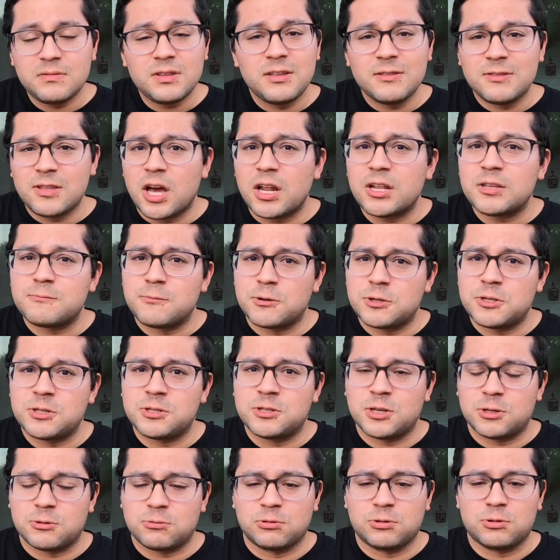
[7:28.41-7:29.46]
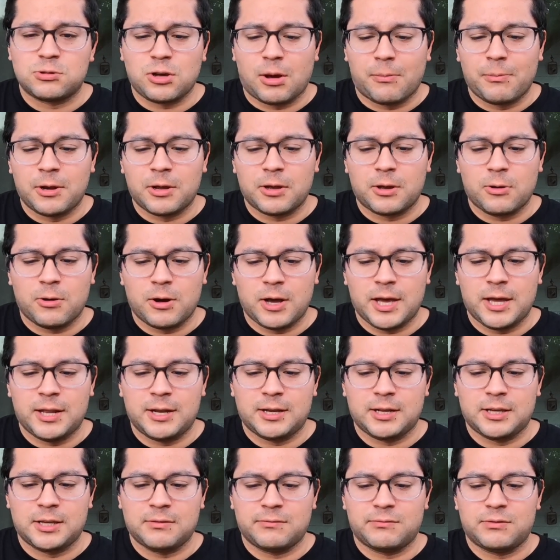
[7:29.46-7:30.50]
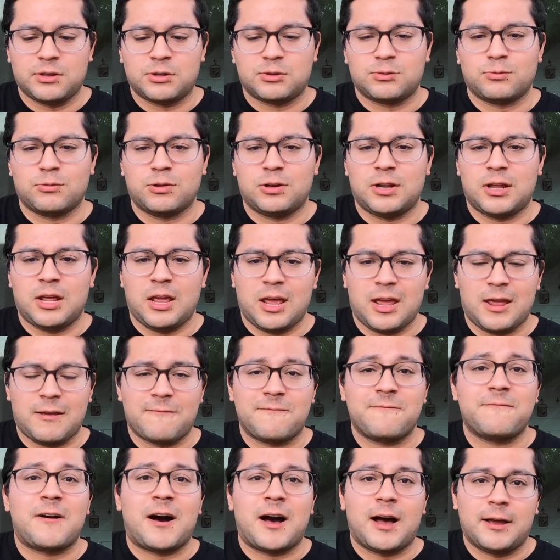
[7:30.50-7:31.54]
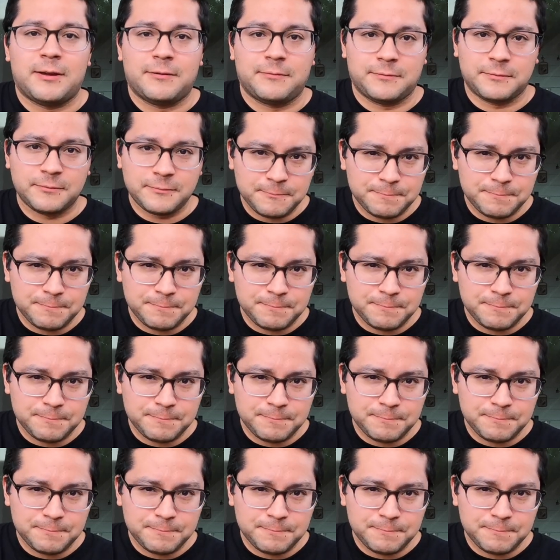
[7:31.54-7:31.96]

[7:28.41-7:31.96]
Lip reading: Not as much as this one, so I'm gonna go ahead and give this one a 5.